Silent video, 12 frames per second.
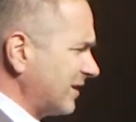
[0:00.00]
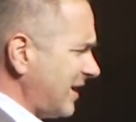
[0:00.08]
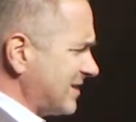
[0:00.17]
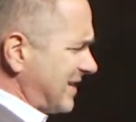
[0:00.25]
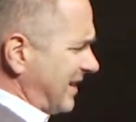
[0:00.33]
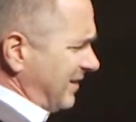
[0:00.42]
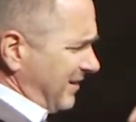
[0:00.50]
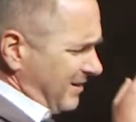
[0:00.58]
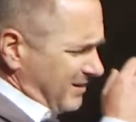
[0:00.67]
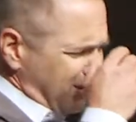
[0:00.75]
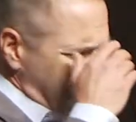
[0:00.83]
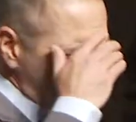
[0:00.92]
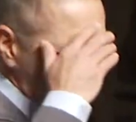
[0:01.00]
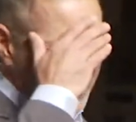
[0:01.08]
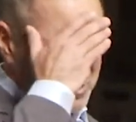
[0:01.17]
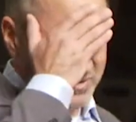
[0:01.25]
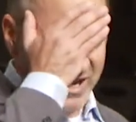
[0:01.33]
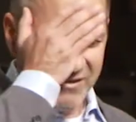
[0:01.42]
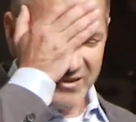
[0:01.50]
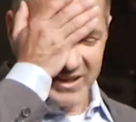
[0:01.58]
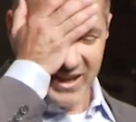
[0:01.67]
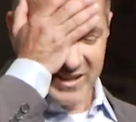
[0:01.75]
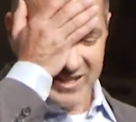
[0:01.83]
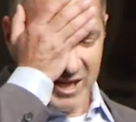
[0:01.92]
God's like, oh, they're misbehaving
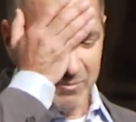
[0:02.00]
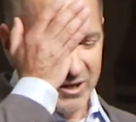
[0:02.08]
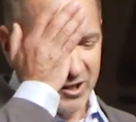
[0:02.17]
again. Send them